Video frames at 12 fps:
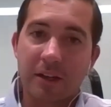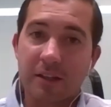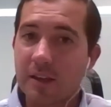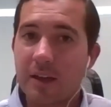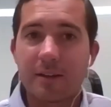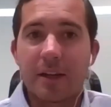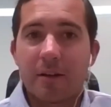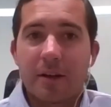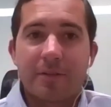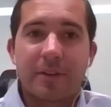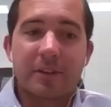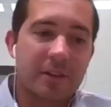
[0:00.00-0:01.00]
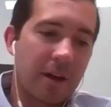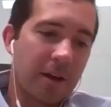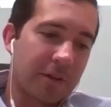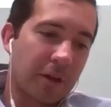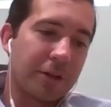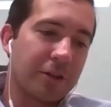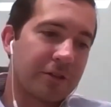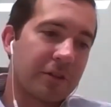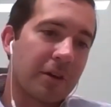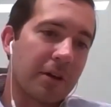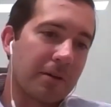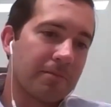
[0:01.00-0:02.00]
Because you know, if it's uh, if they're used
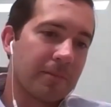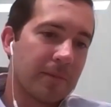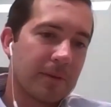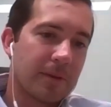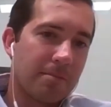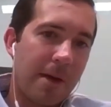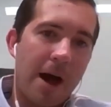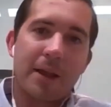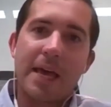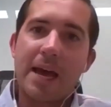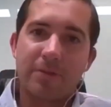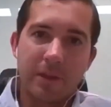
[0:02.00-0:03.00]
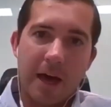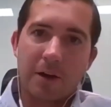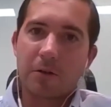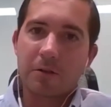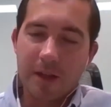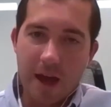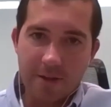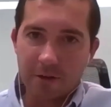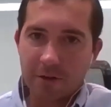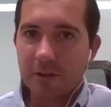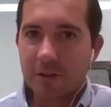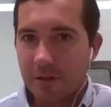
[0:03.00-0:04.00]
to mile and a half lateral, now they're
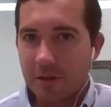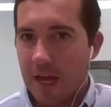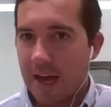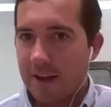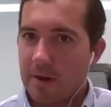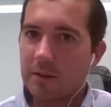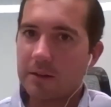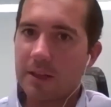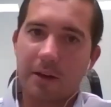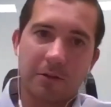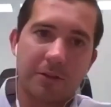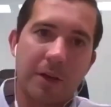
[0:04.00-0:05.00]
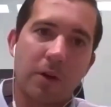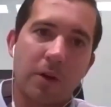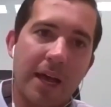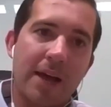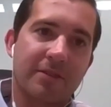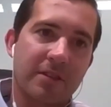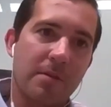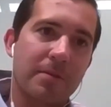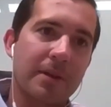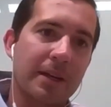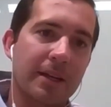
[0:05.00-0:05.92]
drawing two and a half mile laterals. They want to have something